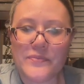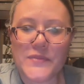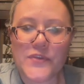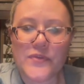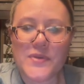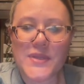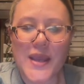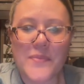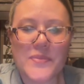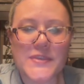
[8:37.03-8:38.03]
different
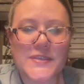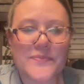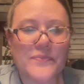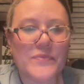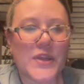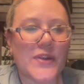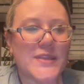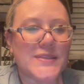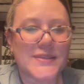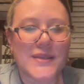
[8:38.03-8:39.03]
times,
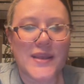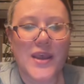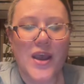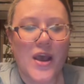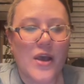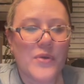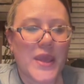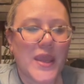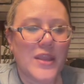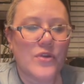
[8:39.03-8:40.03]
periods.
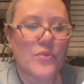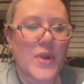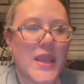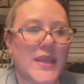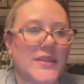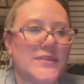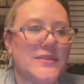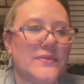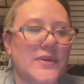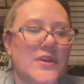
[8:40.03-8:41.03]
Okay,
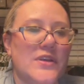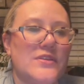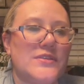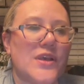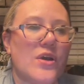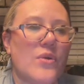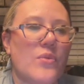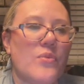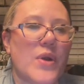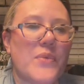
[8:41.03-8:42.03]
great.
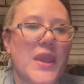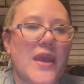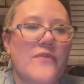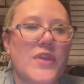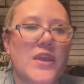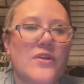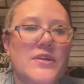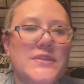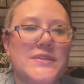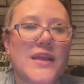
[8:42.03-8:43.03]
So what we have here
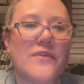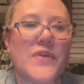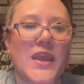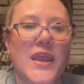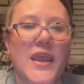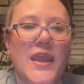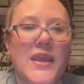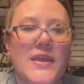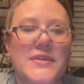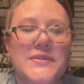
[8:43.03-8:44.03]
and stuff
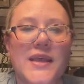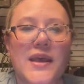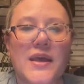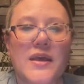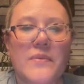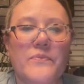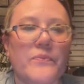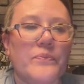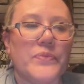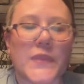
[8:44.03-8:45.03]
is
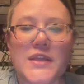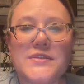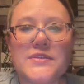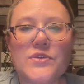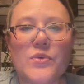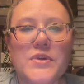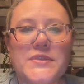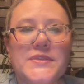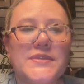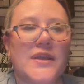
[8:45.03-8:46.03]
this is
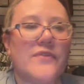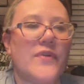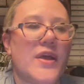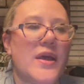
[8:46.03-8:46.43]
scores and stuff.